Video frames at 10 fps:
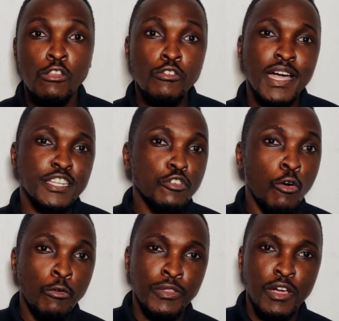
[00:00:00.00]
Look at
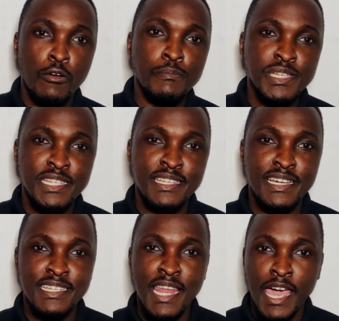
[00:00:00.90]
all the
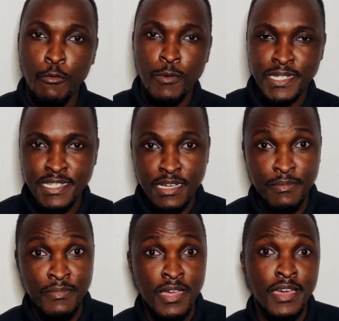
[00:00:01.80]
competitors like WhatsApp.